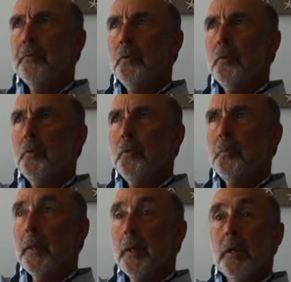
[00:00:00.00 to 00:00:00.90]
If you,
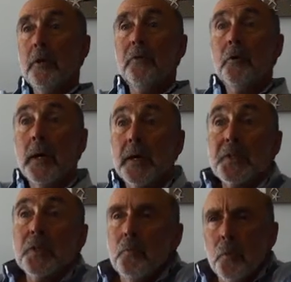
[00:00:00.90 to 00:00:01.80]
if you
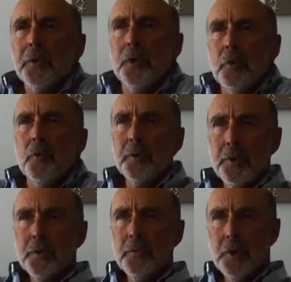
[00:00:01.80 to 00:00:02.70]
ask them, what do you
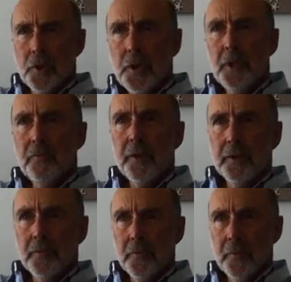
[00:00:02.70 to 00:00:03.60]
want to achieve
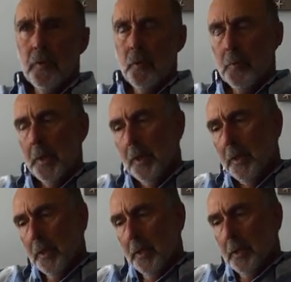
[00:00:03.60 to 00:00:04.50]
out of therapy?
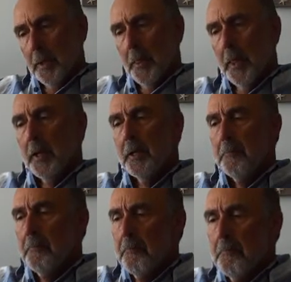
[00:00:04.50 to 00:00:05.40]

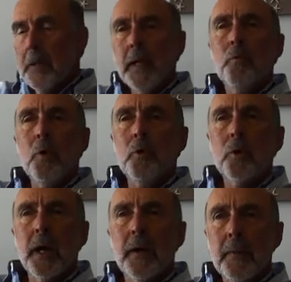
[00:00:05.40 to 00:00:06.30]
They may well
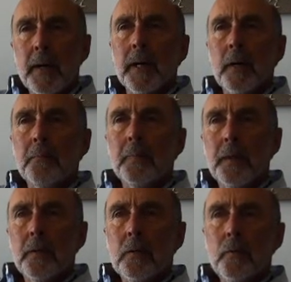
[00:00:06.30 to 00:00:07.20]
come up
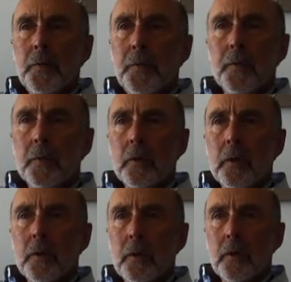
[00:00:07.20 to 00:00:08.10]
with
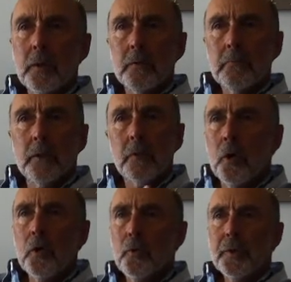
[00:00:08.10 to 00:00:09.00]
a, a, a
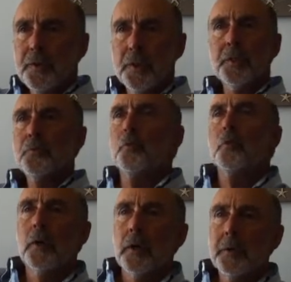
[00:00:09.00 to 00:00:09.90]
goal that says,
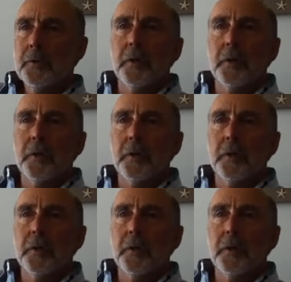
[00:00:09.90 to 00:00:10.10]
well, I,